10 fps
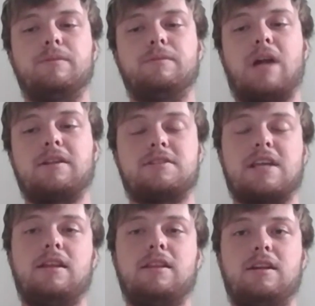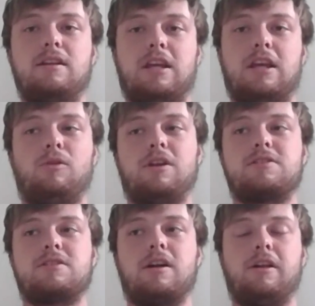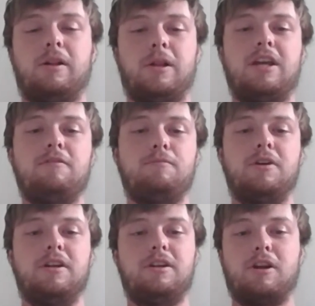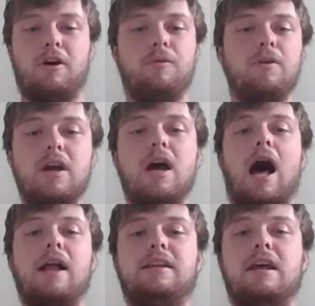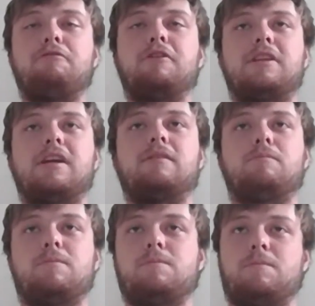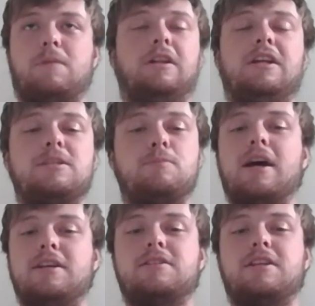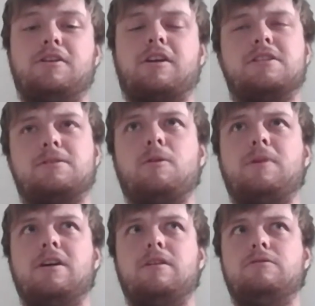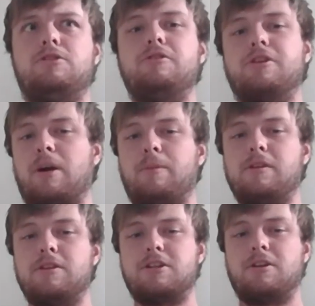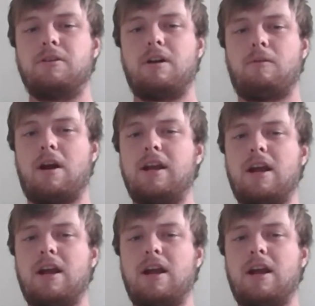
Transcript: Not to say that he'll necessarily leave, but I definitely think at least by his senior, because he's going to be a junior coming into this year, right?